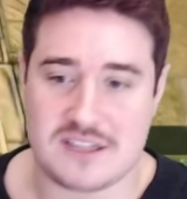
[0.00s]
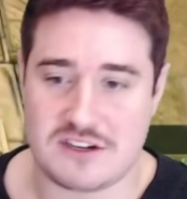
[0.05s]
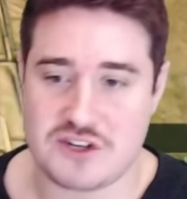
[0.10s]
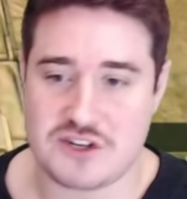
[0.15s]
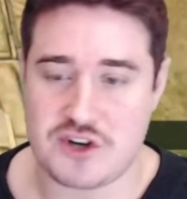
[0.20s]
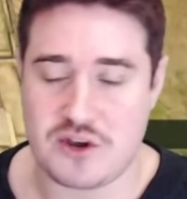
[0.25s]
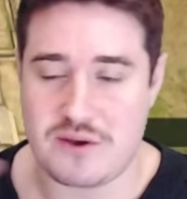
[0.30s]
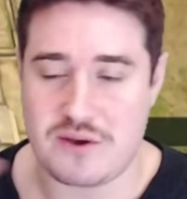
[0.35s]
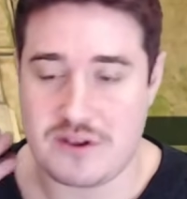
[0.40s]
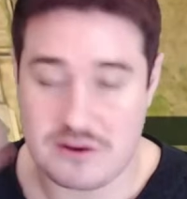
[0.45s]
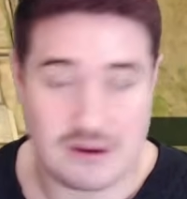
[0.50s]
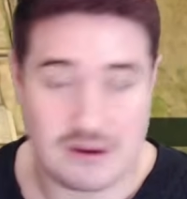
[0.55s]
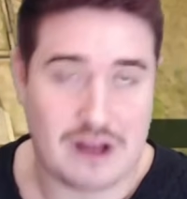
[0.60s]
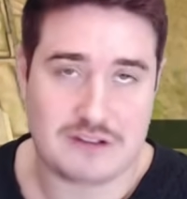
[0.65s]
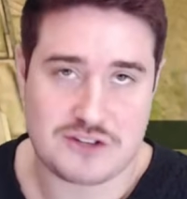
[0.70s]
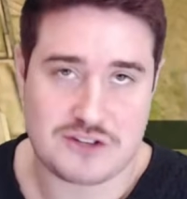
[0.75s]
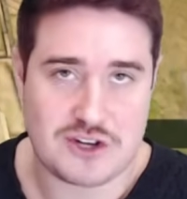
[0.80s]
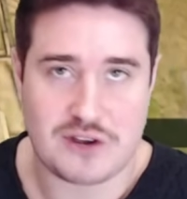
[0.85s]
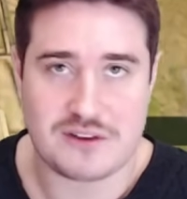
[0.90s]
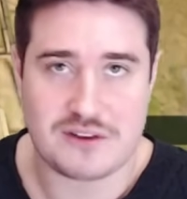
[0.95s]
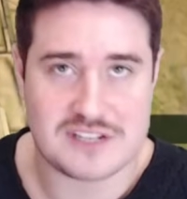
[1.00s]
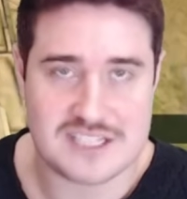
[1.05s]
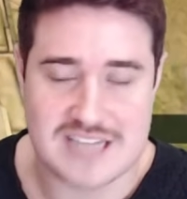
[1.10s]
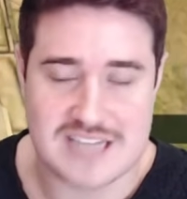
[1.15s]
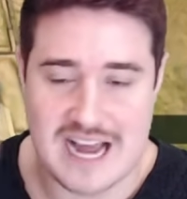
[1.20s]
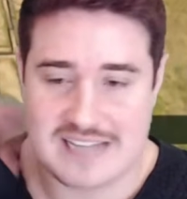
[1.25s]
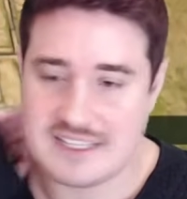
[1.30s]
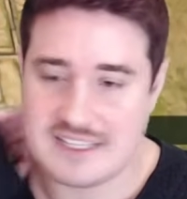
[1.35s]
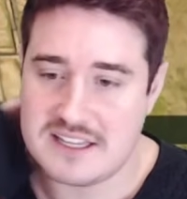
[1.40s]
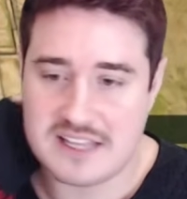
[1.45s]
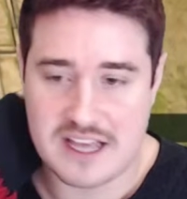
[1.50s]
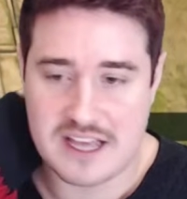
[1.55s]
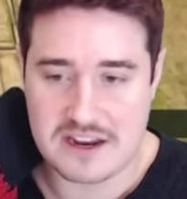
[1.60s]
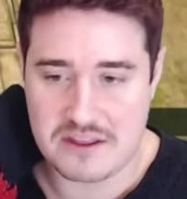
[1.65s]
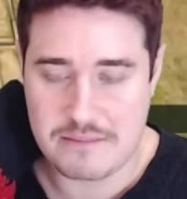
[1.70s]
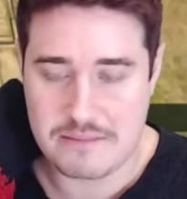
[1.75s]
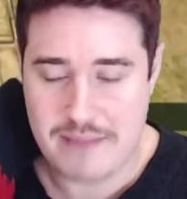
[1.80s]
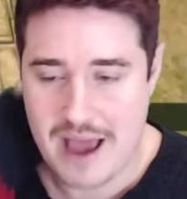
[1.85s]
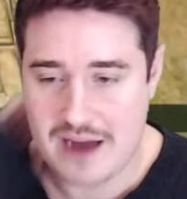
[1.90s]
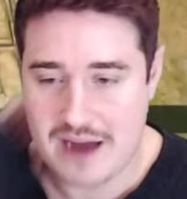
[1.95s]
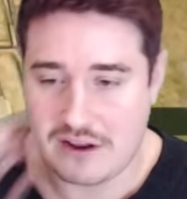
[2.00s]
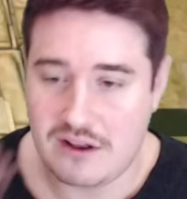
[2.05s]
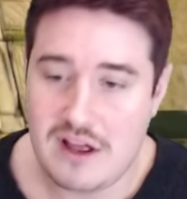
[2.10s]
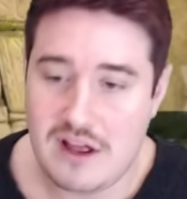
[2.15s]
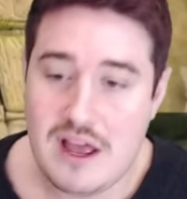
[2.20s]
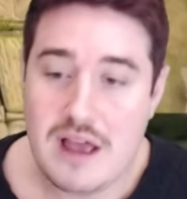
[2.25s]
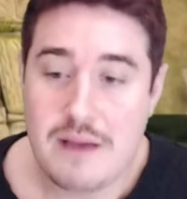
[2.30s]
I'll show you. I'll show you the stats at the end of the battle